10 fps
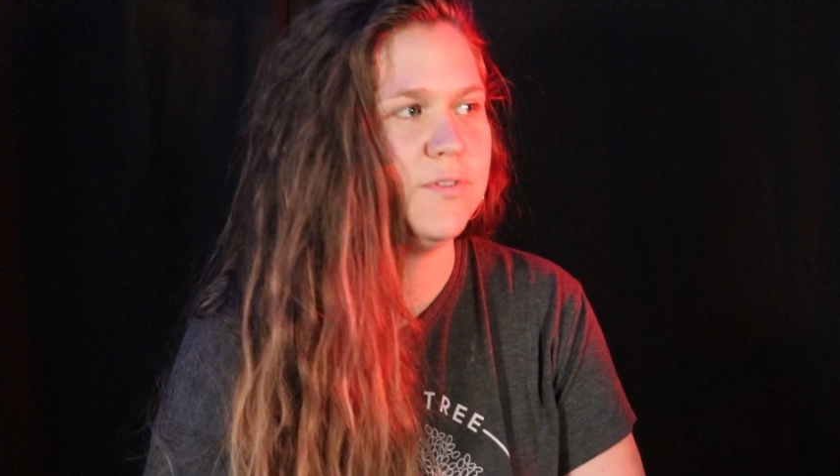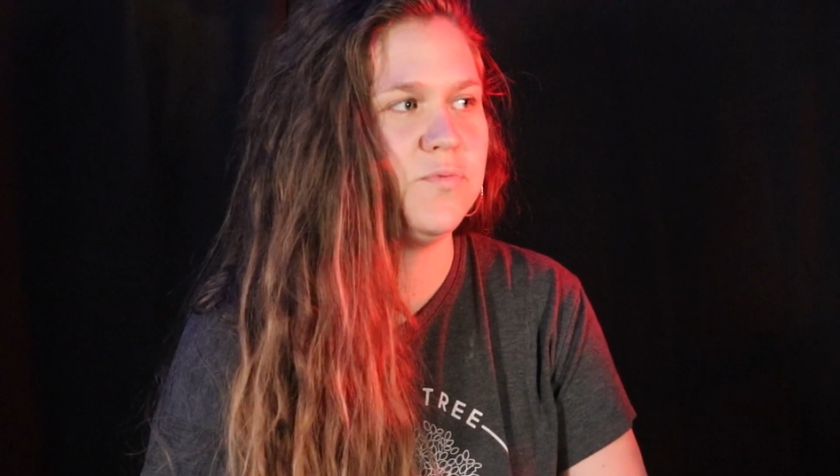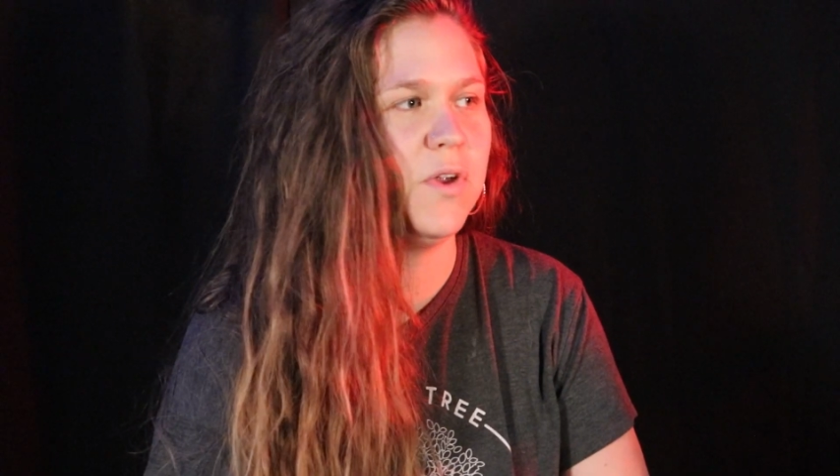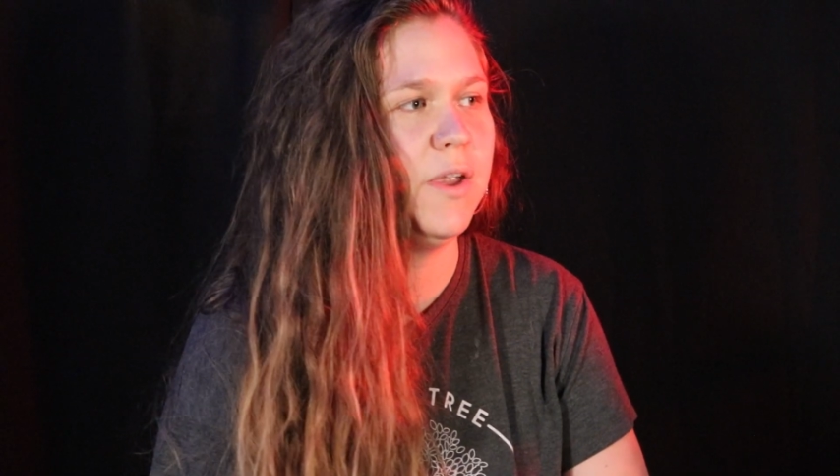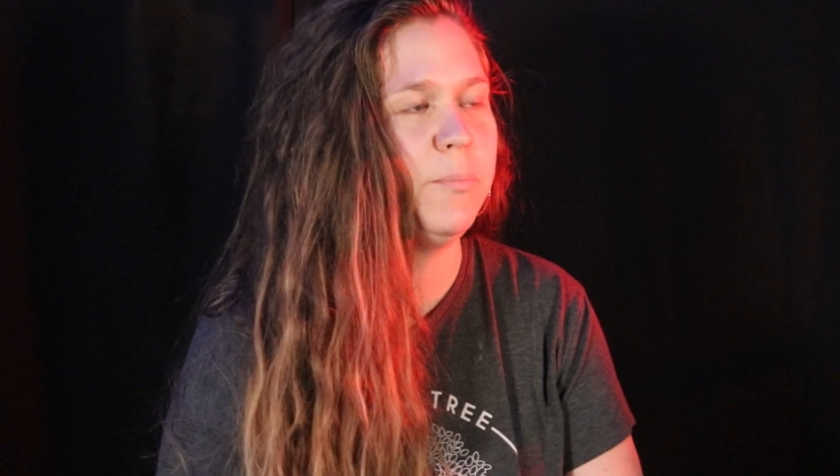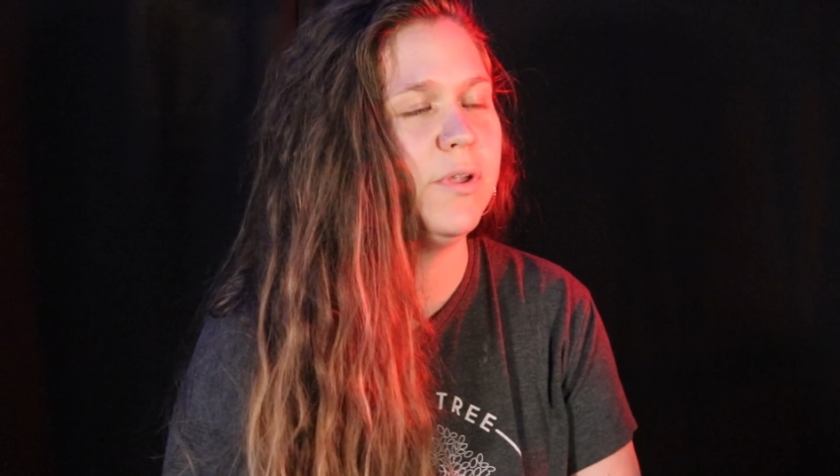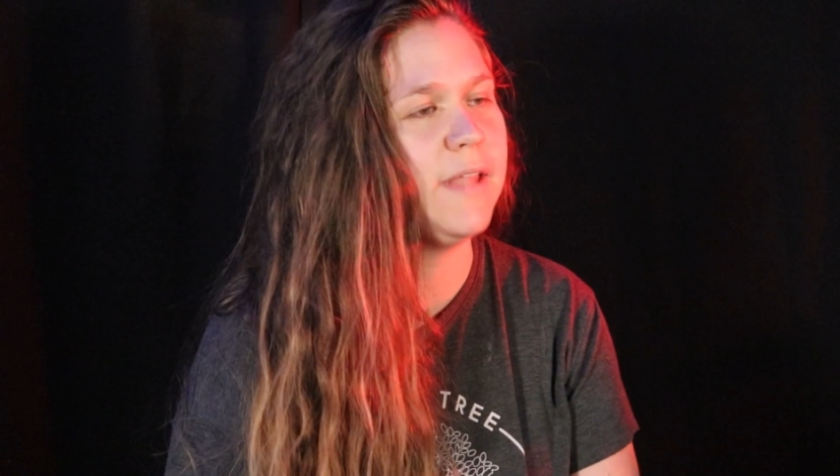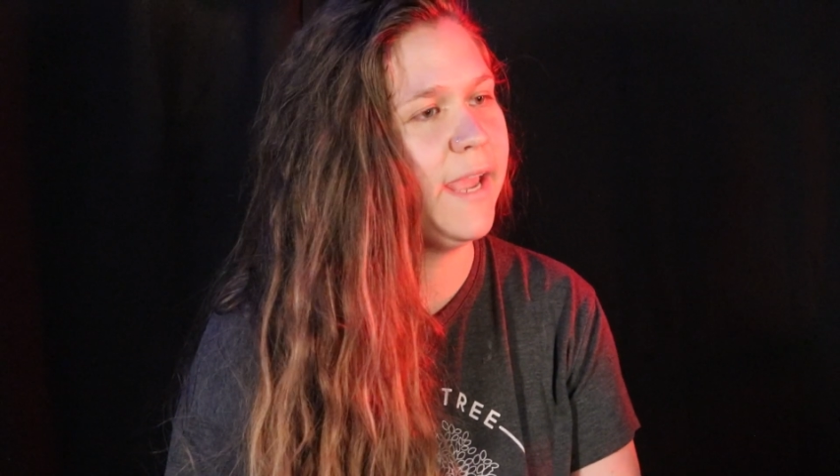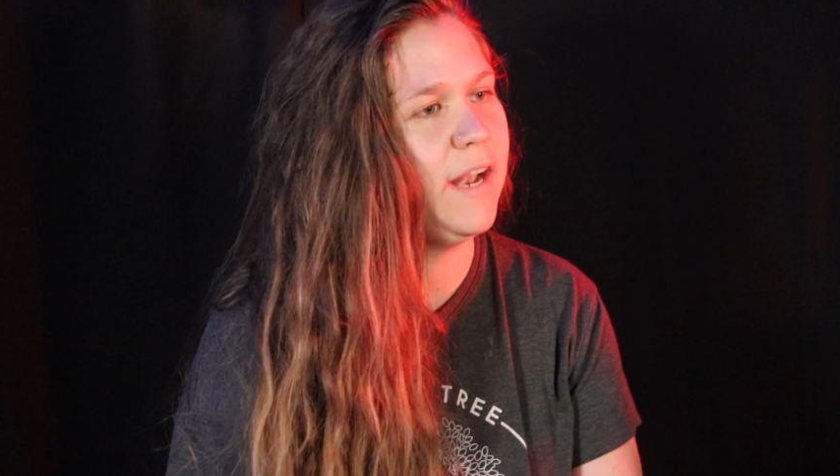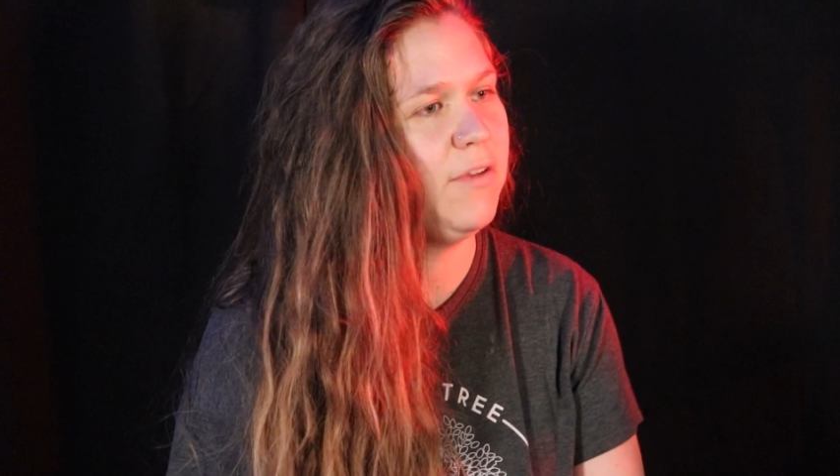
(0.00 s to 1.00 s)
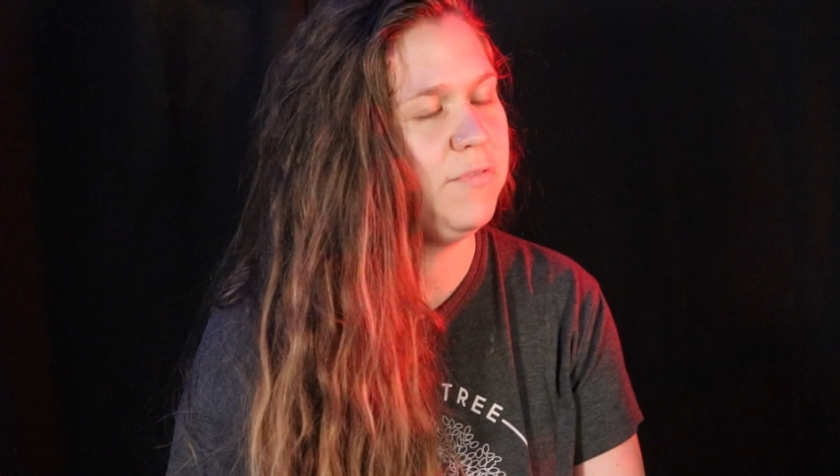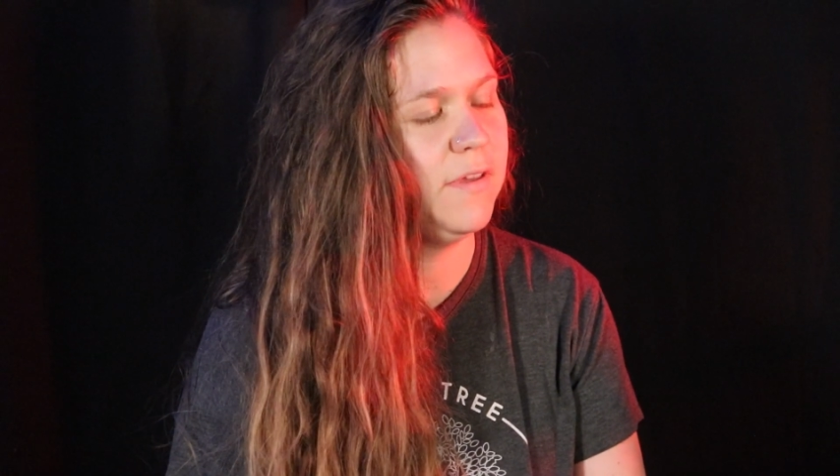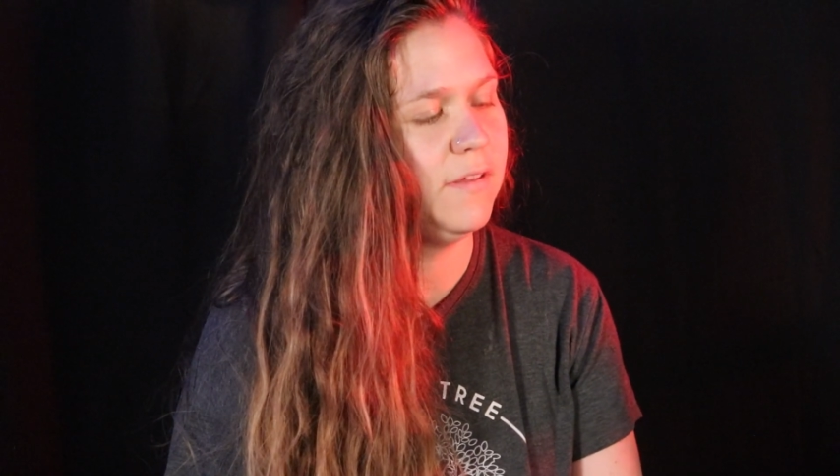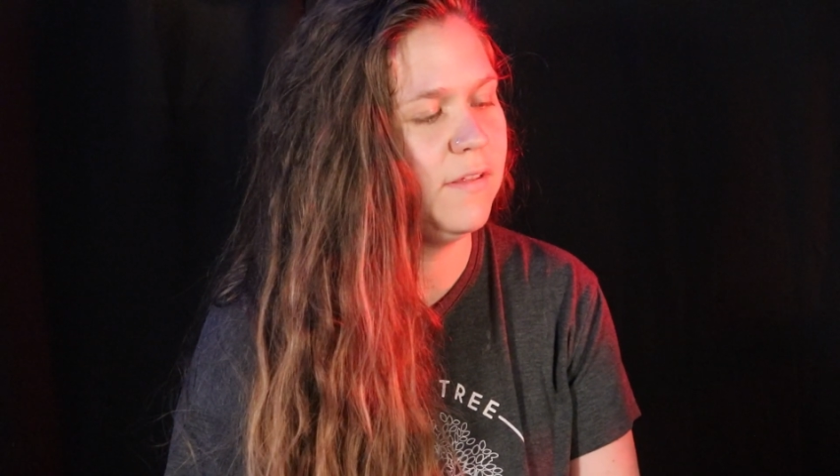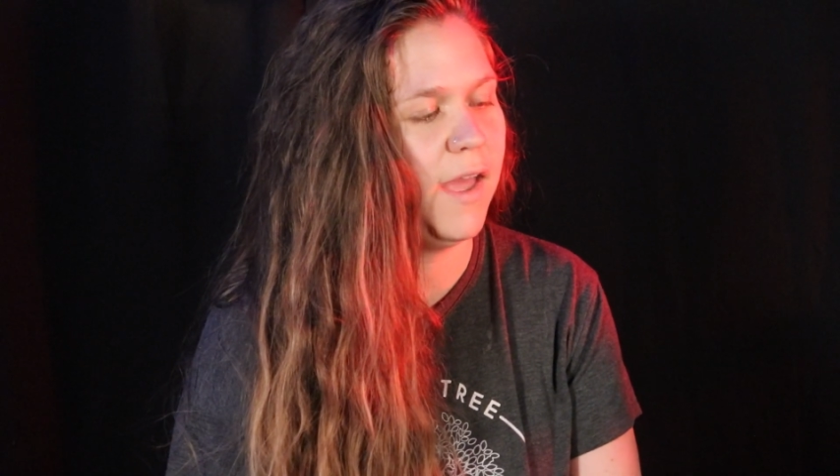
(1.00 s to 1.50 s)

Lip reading: was very polite, I feel.